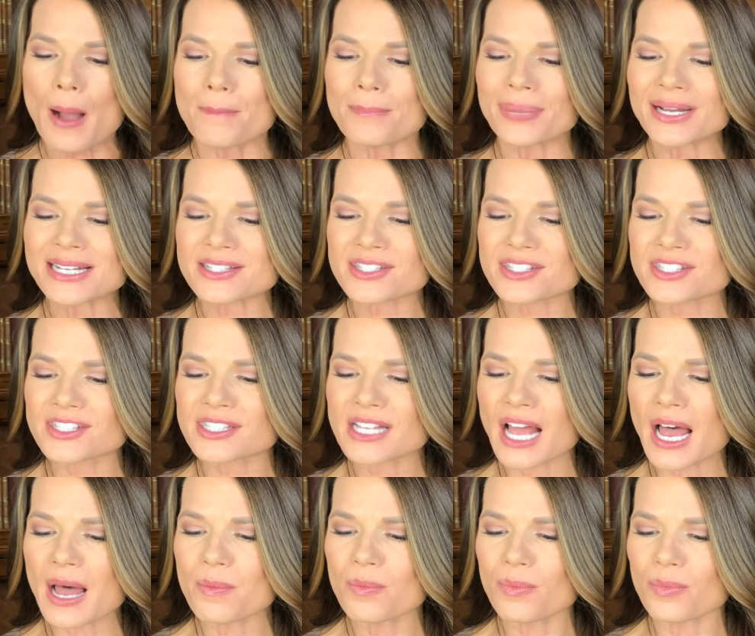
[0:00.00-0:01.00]
But
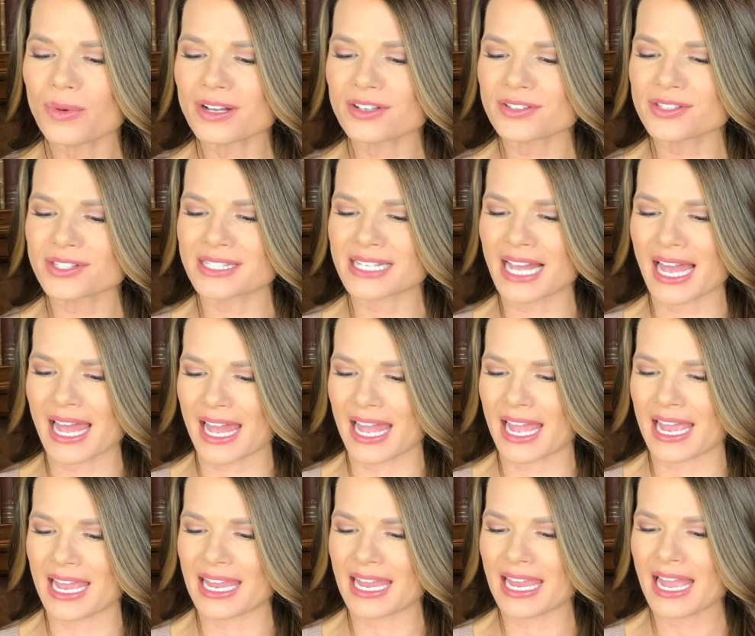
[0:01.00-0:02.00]
some will
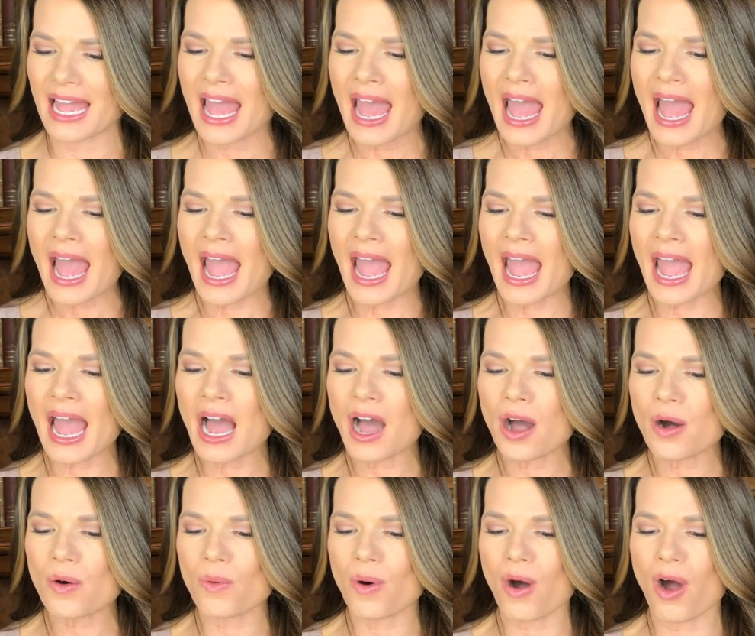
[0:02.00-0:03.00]
say,
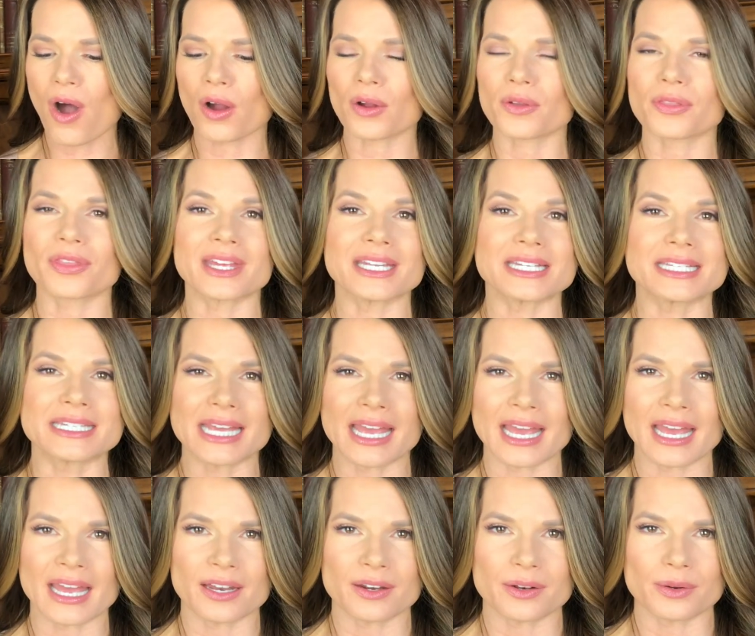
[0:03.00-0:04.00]
how are the
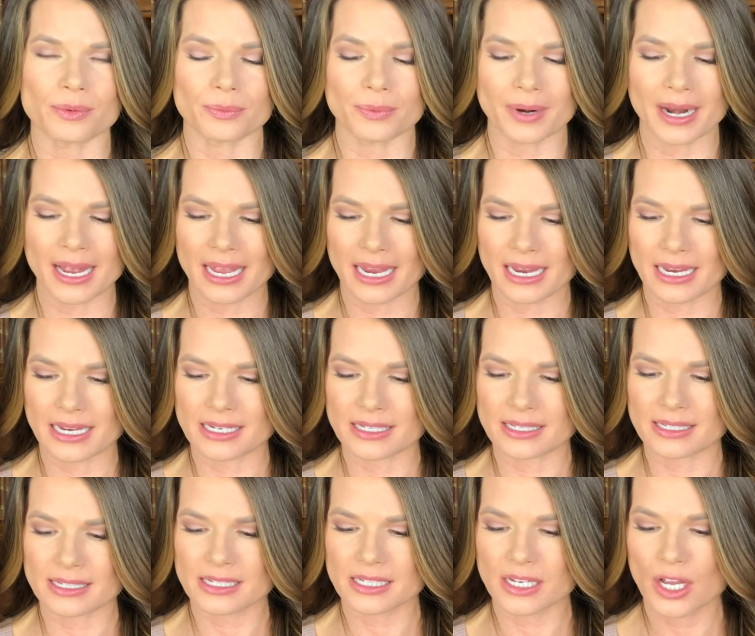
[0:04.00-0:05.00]
dead
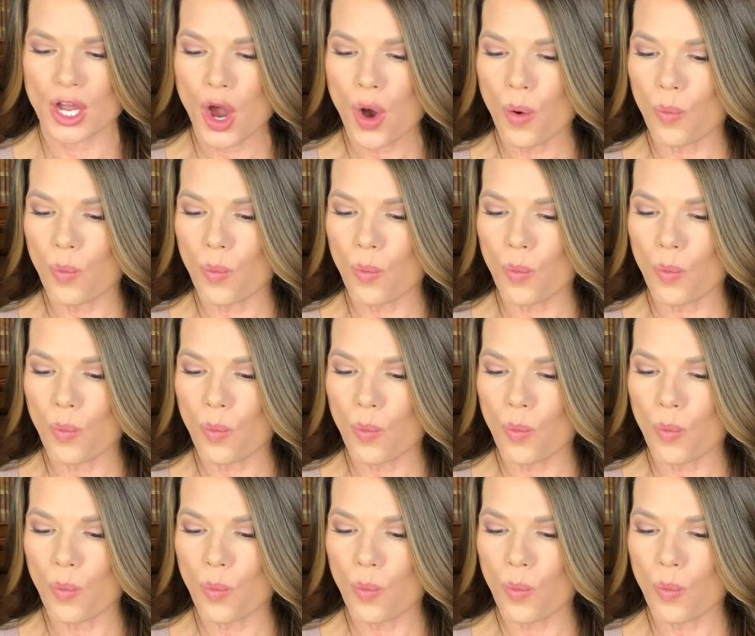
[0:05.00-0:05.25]
raised?